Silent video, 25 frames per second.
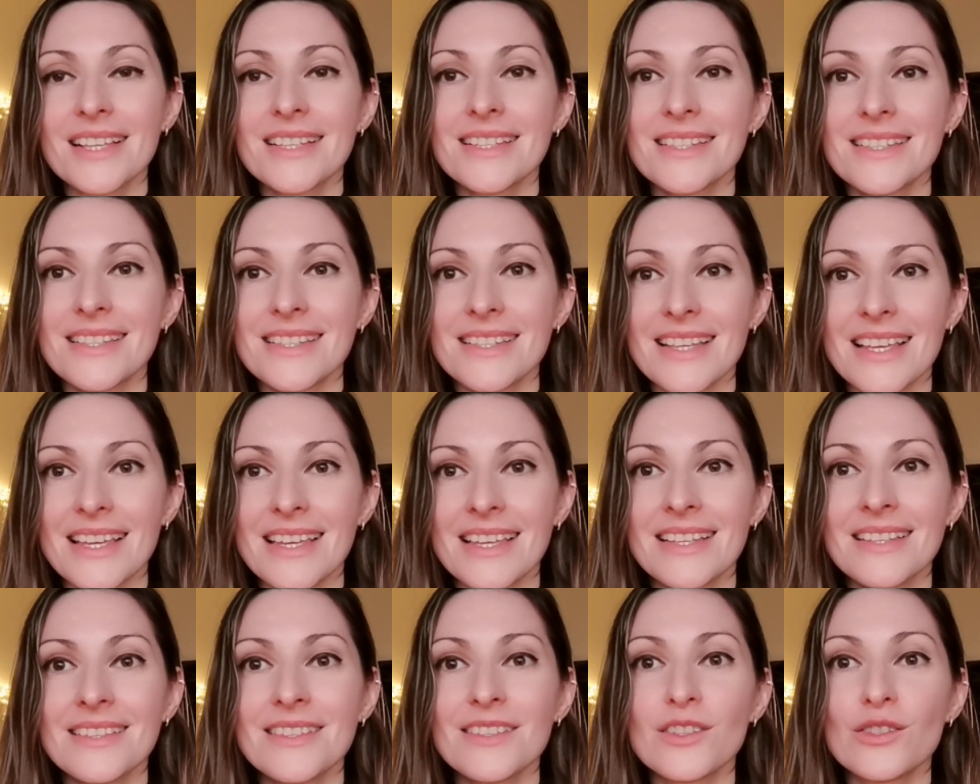
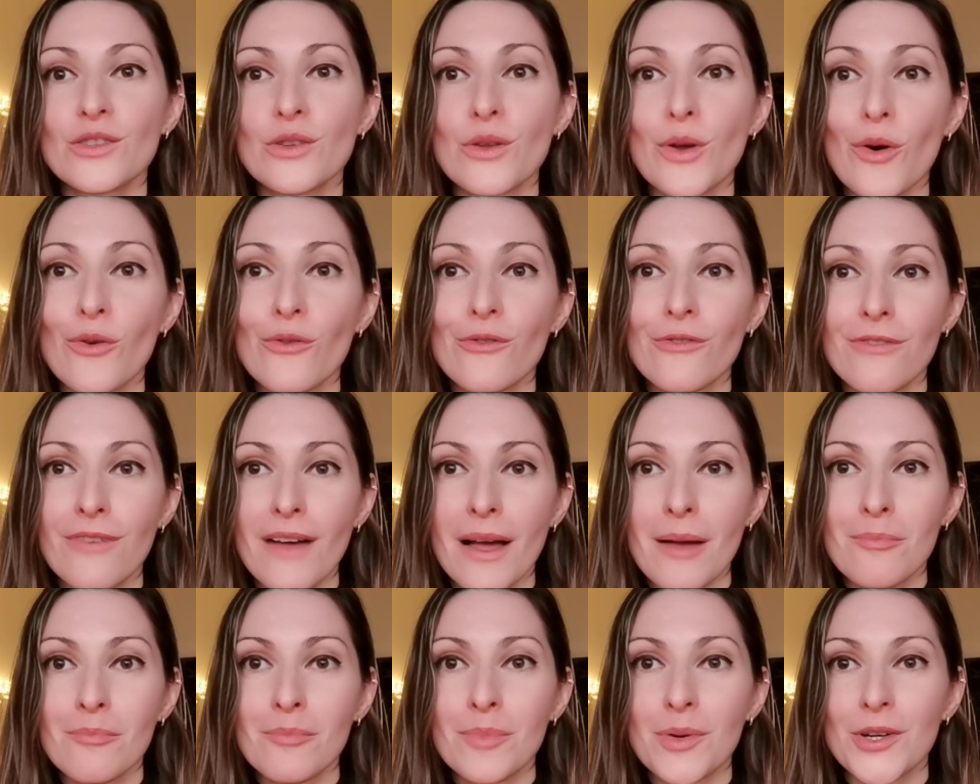since
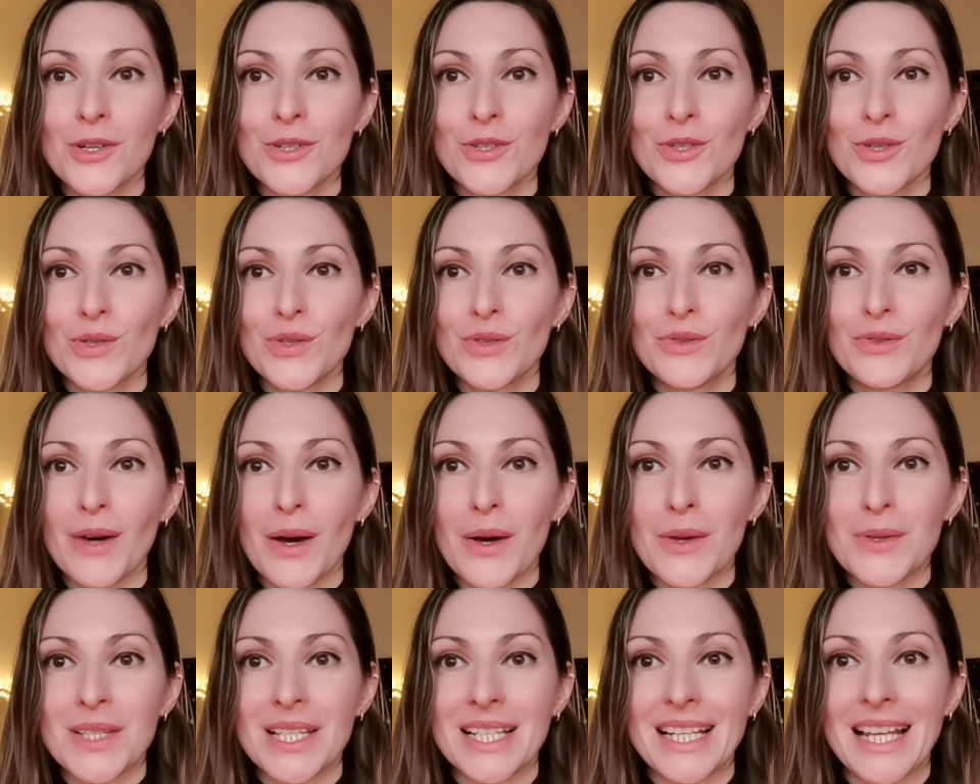November
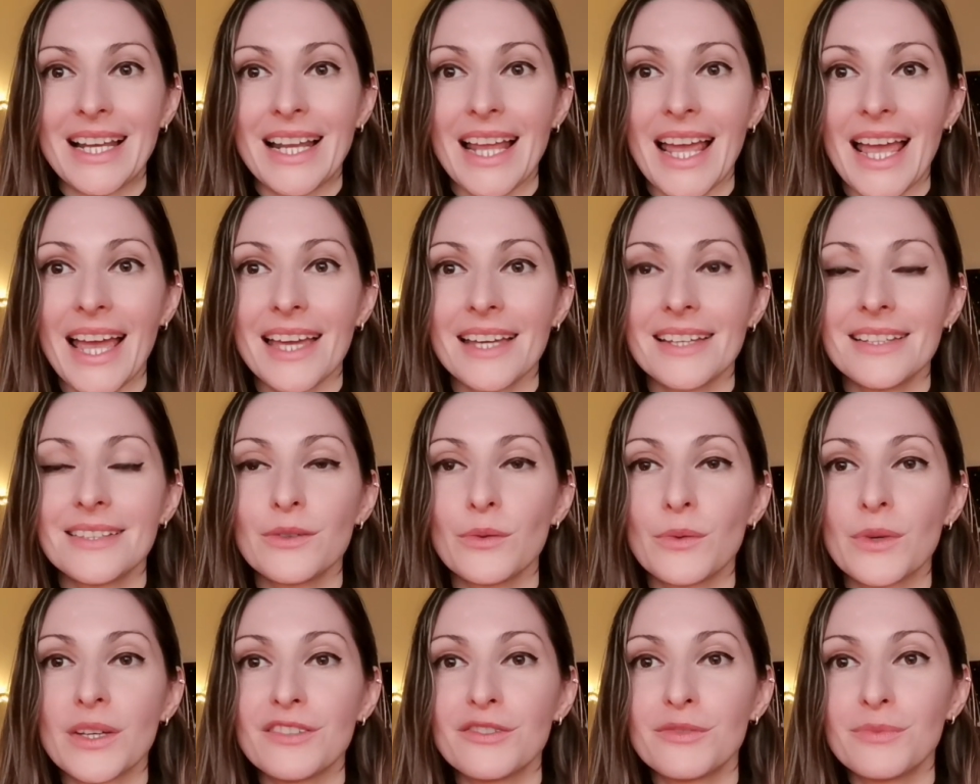
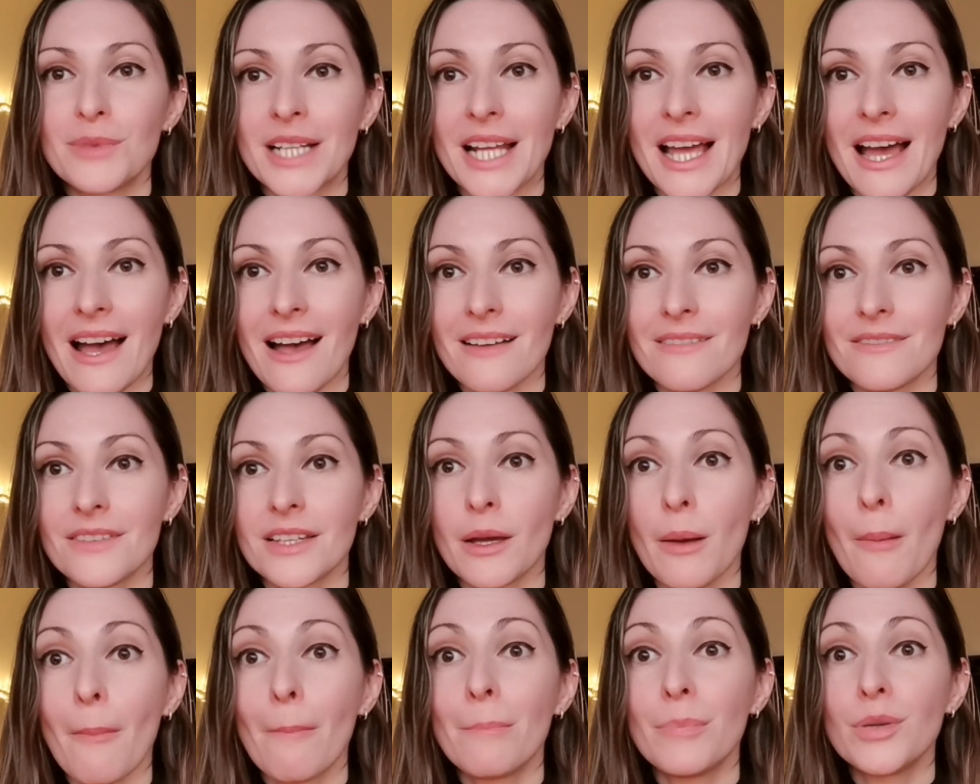2008, we've been
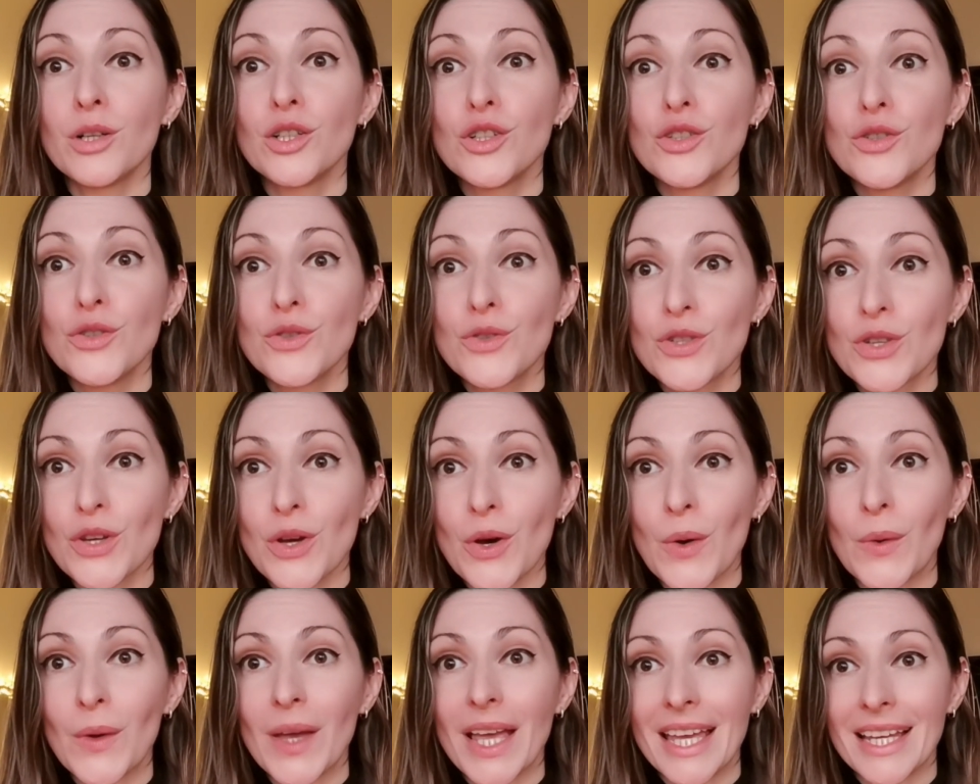having
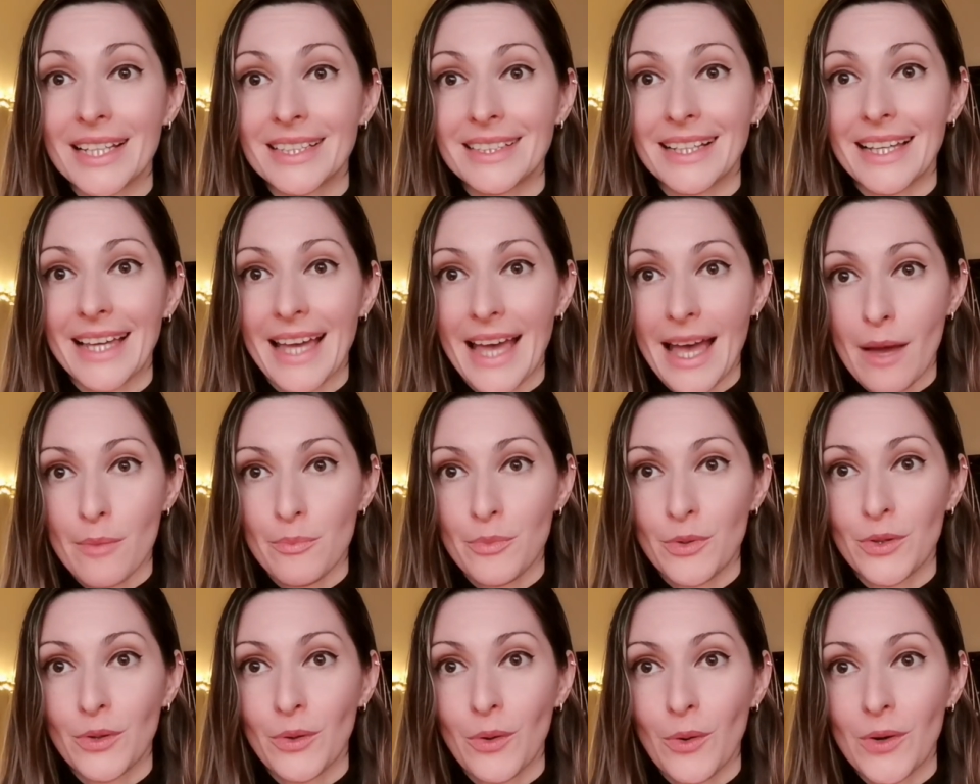Pluto in
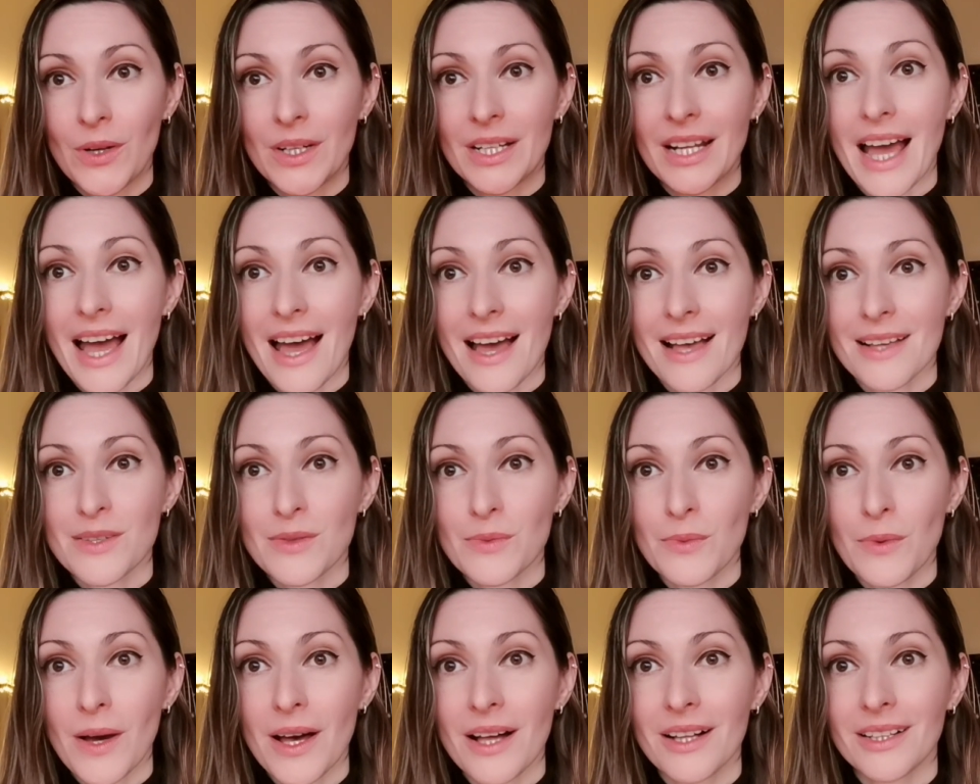Capricorn
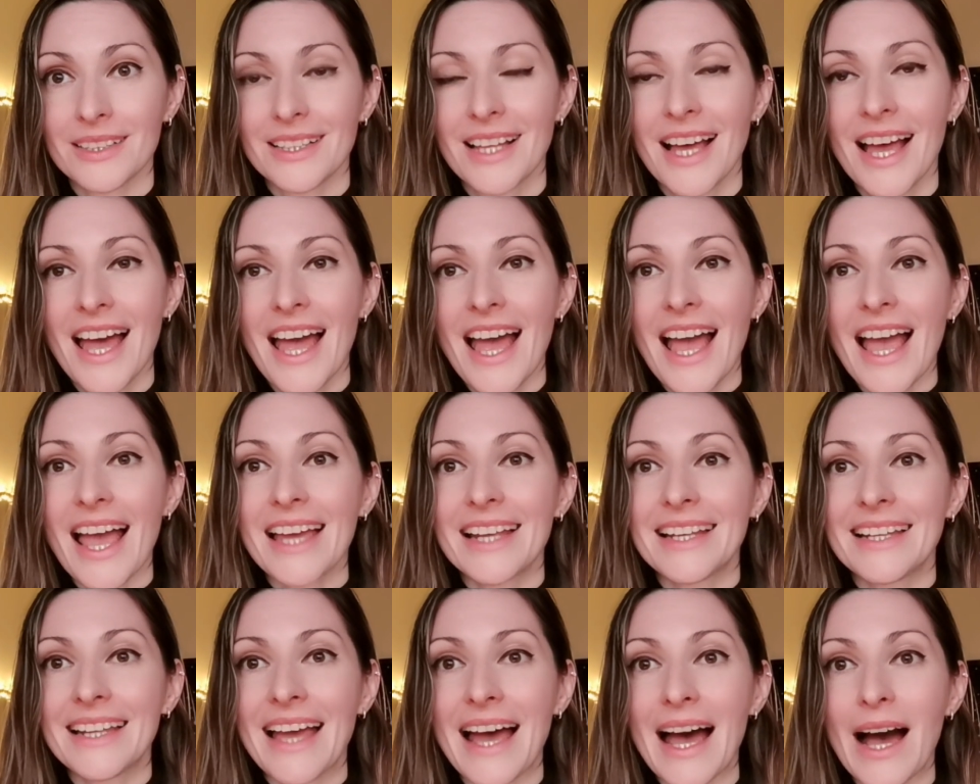as well.
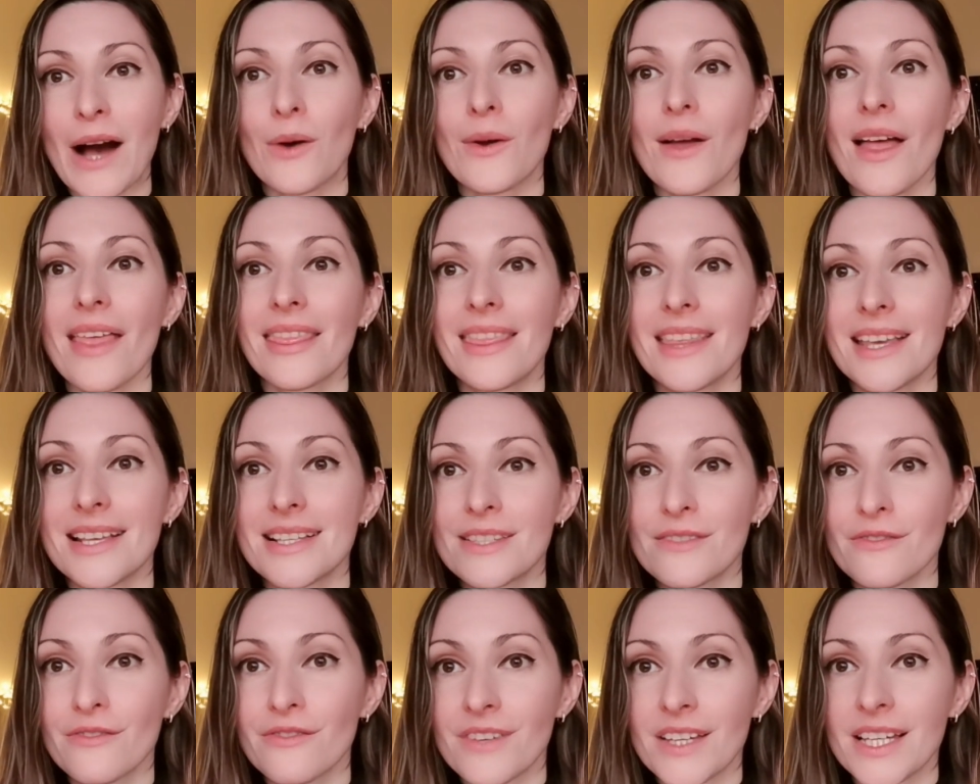And now
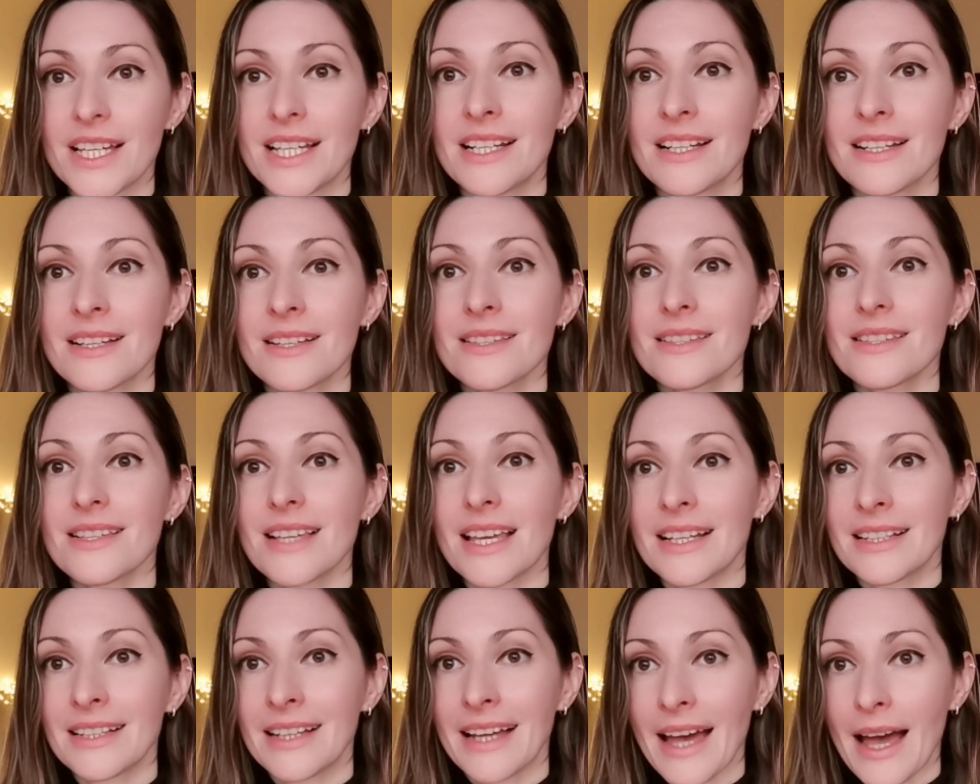this Venus
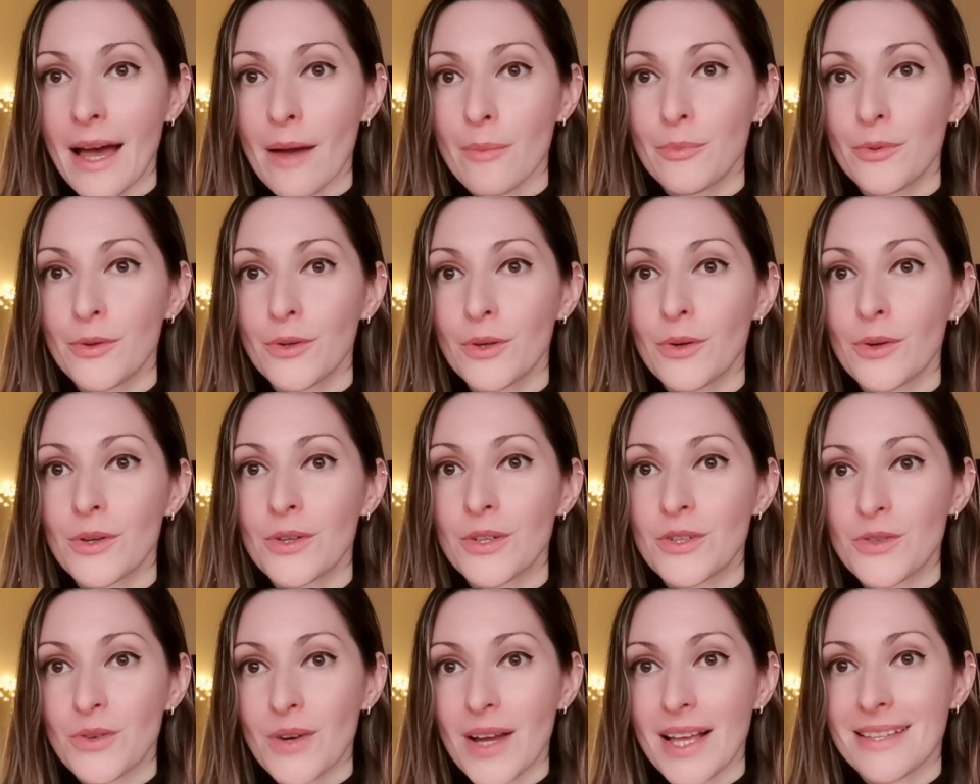in
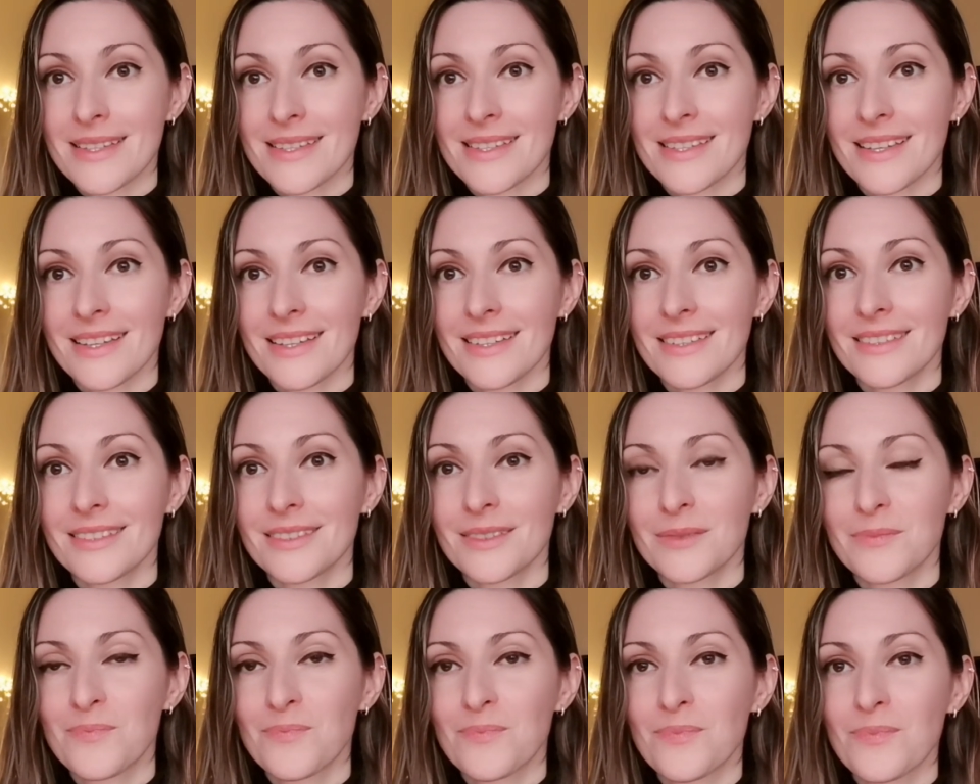Capricorn transit,